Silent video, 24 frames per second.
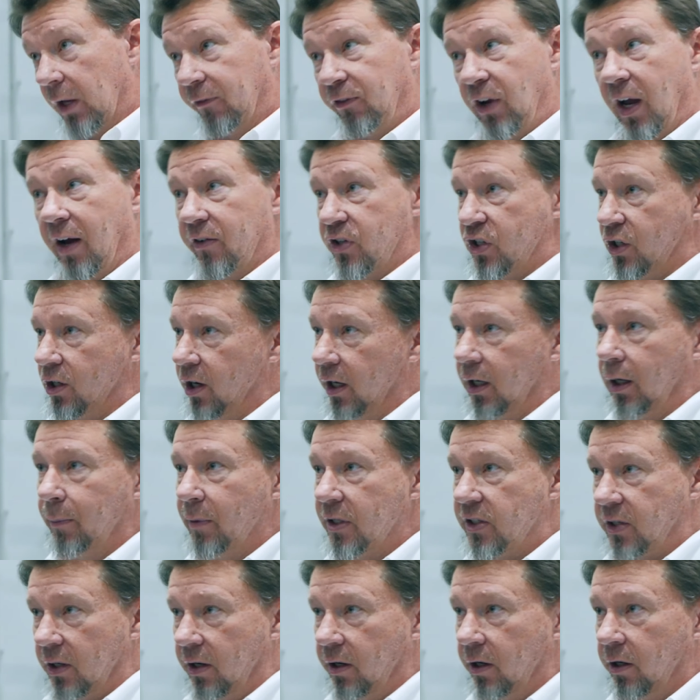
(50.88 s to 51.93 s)
If you have stringy
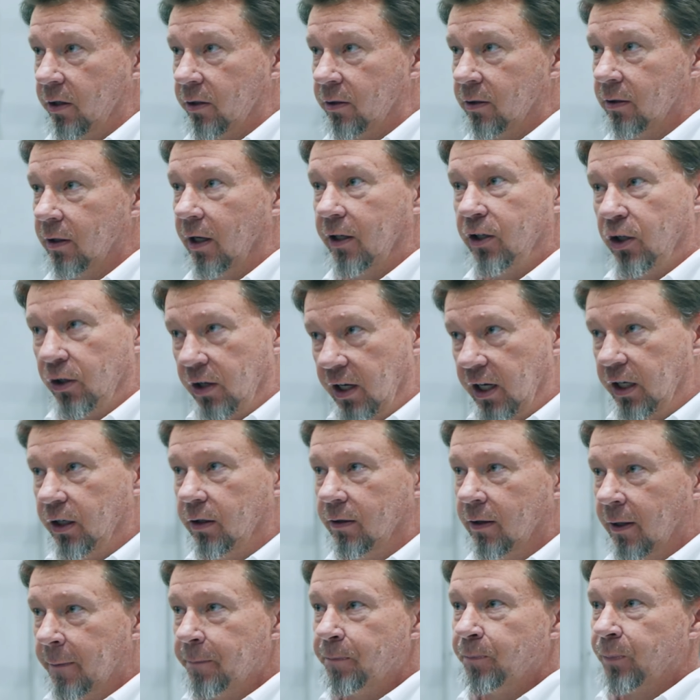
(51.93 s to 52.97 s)
material and you need
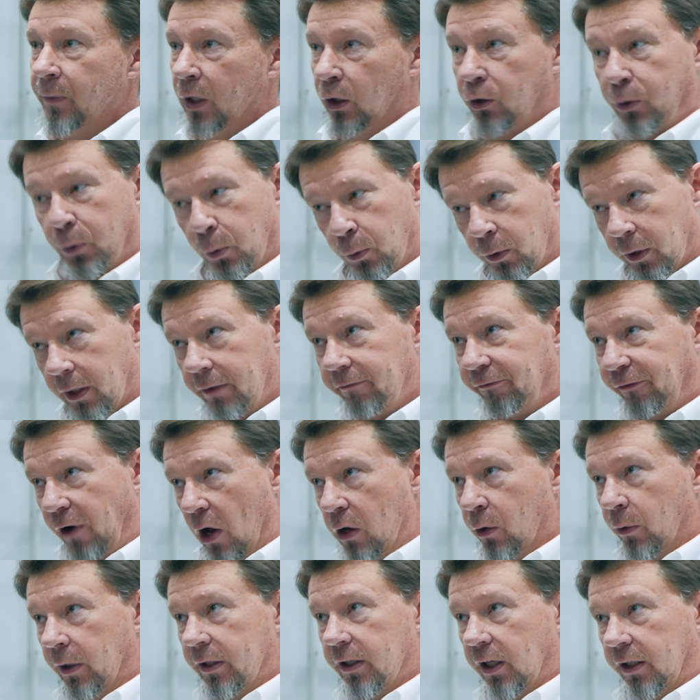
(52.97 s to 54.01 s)
coolant
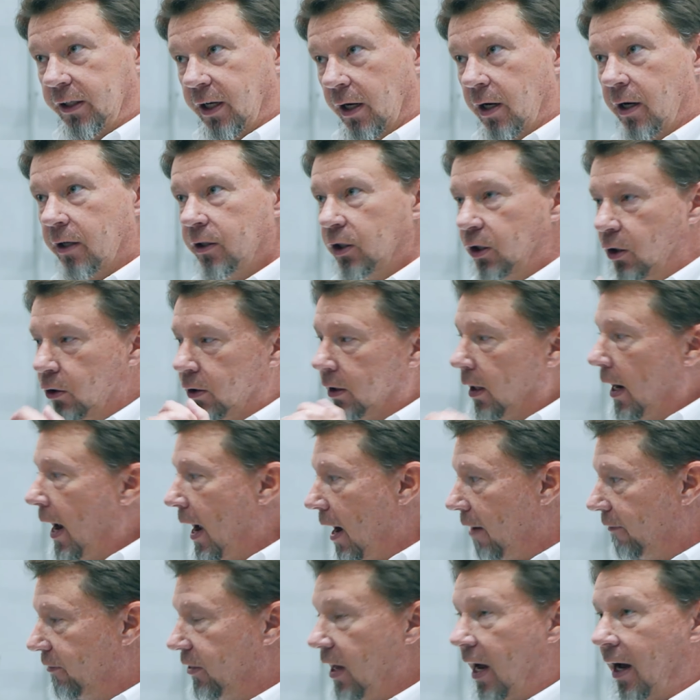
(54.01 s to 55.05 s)
following the cut, you could
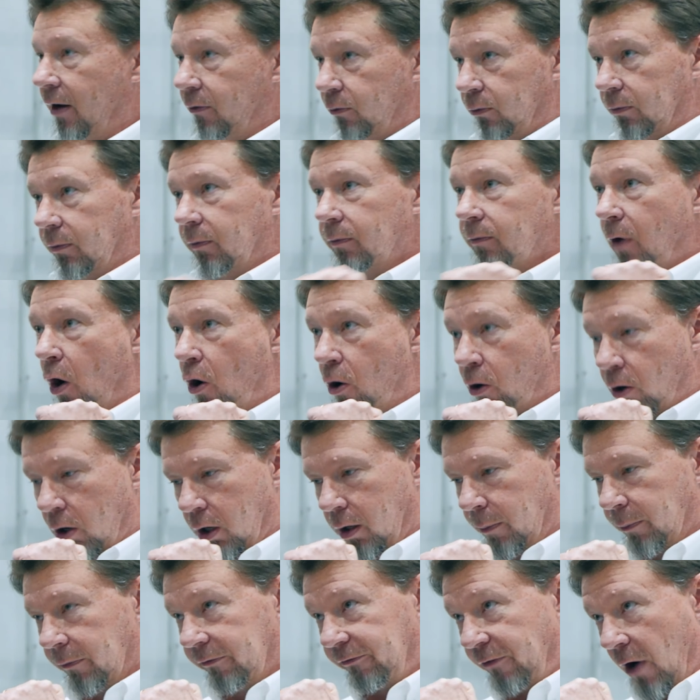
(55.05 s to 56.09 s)
have that
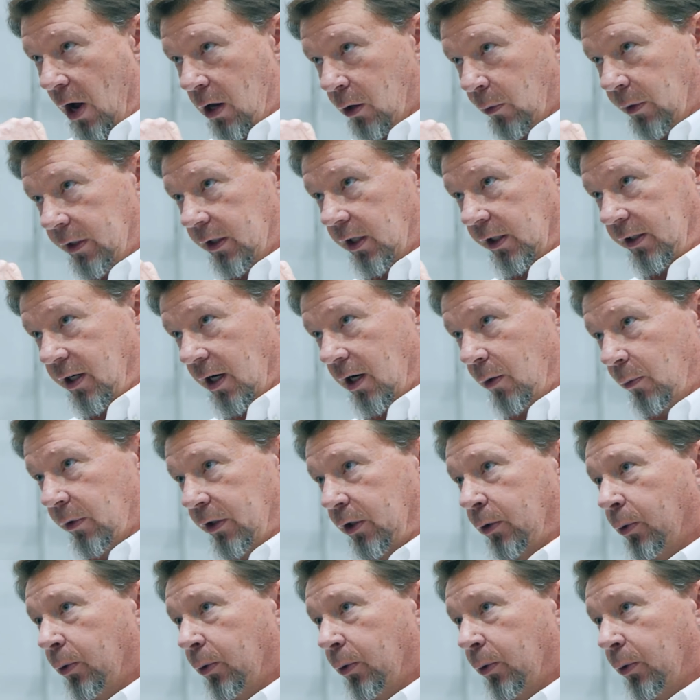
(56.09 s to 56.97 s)
arm following the cut with the